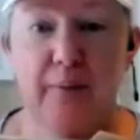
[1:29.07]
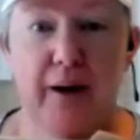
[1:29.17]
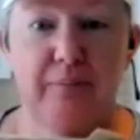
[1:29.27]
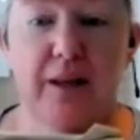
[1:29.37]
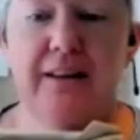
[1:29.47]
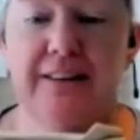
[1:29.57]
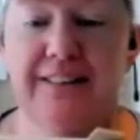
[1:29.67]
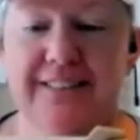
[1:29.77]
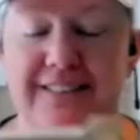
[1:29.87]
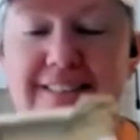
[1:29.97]
Anyway,
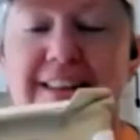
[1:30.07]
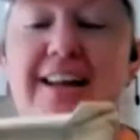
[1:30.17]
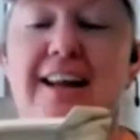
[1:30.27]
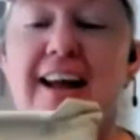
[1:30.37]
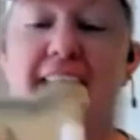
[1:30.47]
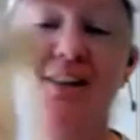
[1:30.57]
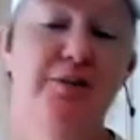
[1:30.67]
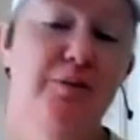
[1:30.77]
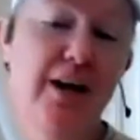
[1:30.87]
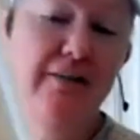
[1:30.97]

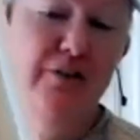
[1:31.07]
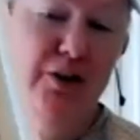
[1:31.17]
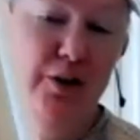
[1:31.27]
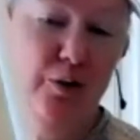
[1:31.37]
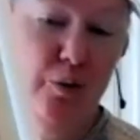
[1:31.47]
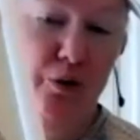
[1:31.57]
I do love